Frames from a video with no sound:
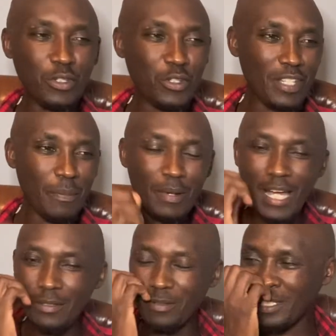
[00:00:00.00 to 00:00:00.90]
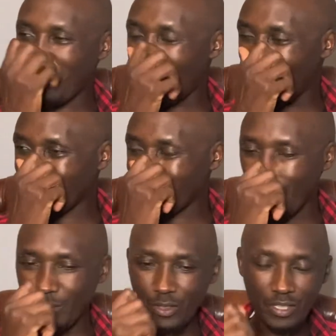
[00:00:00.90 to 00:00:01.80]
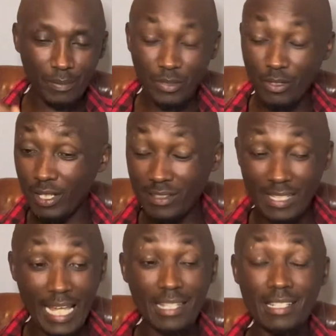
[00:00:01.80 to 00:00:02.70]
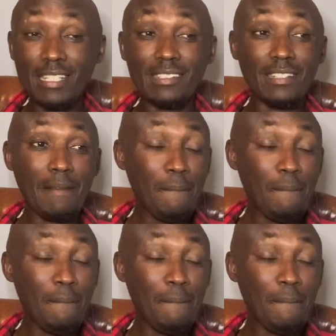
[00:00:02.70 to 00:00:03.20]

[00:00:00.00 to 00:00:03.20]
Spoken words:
Japan during the World Championship. So it's like, listen,